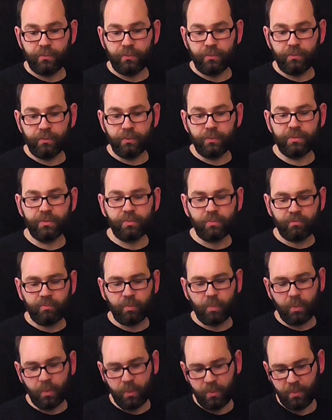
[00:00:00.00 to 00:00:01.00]

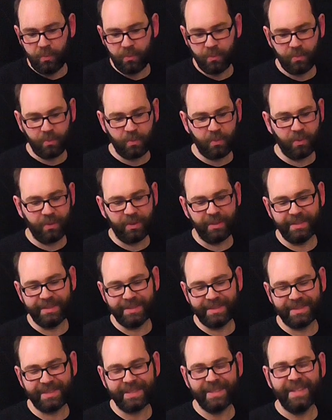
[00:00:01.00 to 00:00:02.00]

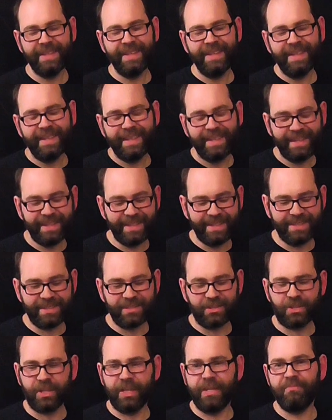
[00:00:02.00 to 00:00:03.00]
Rules-wise, it is
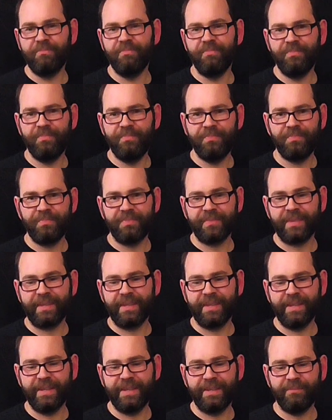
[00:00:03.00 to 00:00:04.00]
a shame.
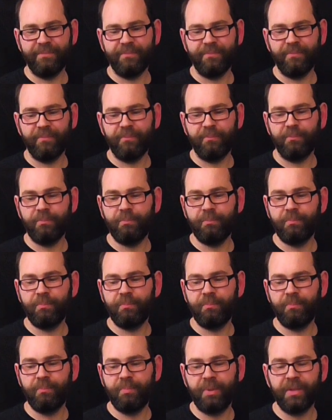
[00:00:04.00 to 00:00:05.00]

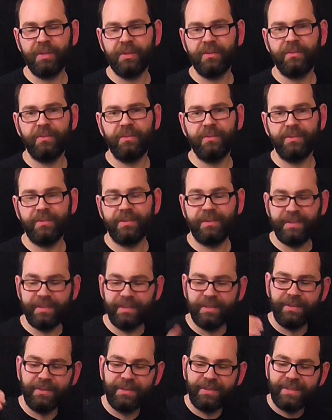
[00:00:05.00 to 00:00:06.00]
But
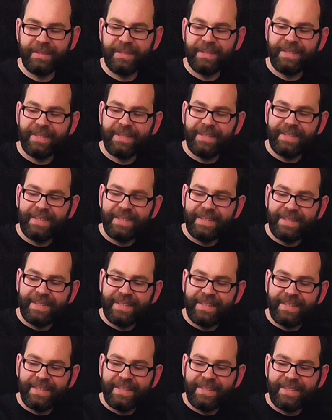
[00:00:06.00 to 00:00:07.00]
the
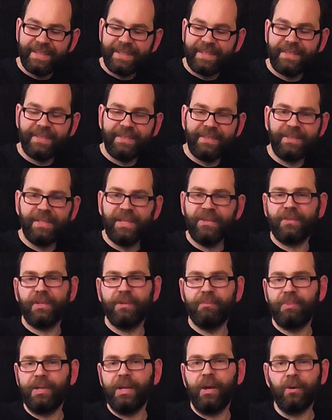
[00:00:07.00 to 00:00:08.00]
Death
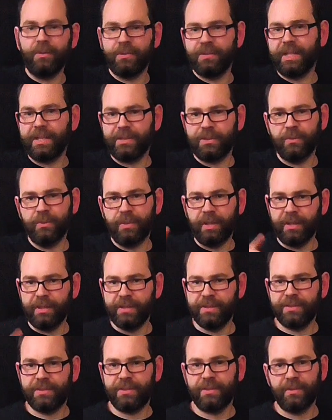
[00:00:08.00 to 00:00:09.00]
Company aren't tactical
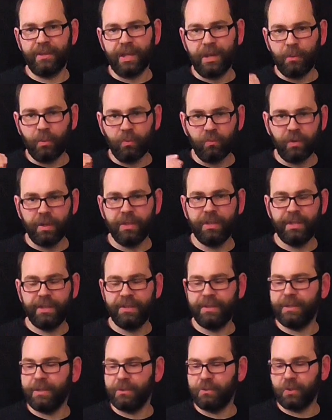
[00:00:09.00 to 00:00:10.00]
guys. They will run
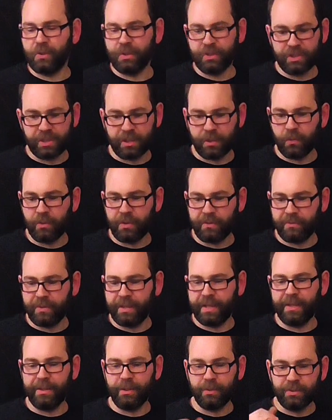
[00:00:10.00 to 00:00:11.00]
in, they'll try to slaughter
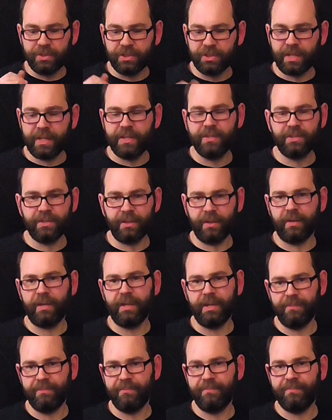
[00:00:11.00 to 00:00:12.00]
everything, and they'll stay stuck
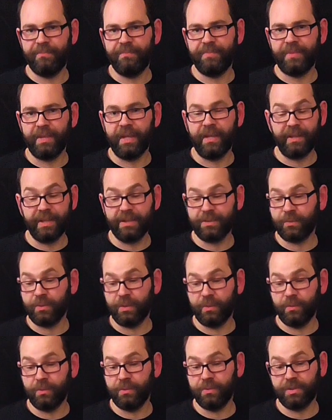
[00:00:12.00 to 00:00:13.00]
in. And that's what
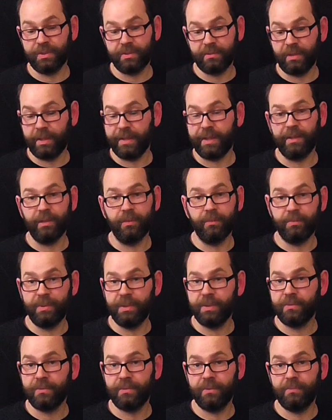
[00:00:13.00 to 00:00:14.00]
it was like in
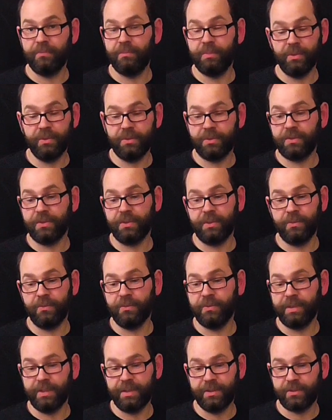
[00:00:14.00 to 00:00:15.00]
the books and
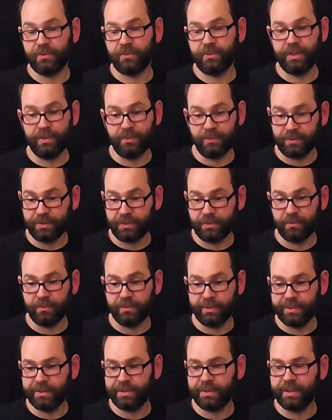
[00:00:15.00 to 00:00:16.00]
all the history and all the
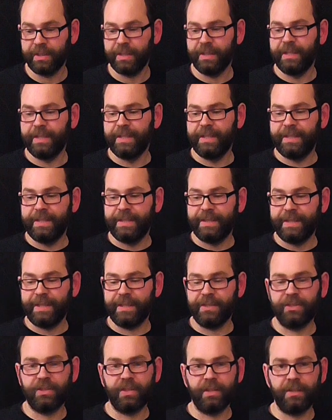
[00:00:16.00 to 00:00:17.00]
stories. They
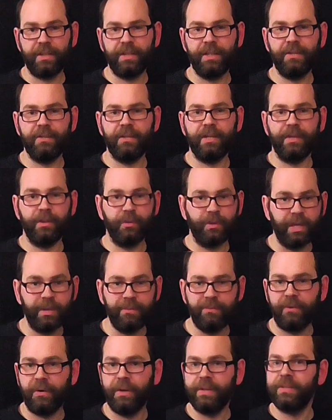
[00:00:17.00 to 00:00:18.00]
get stuck in, and they'll
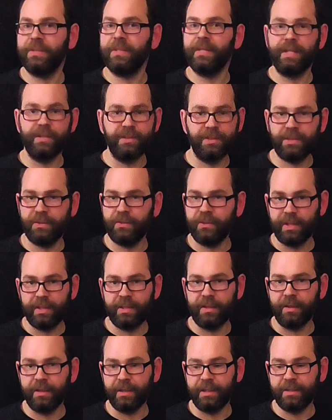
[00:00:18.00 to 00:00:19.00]
keep fighting until they
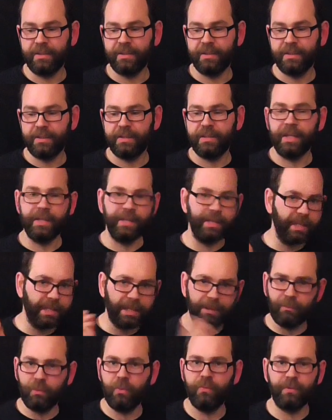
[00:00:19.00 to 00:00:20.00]
die. And then they
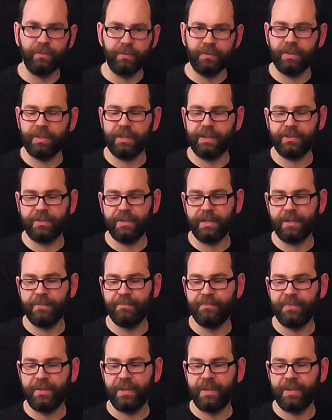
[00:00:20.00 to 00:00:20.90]
can move on to the next thing.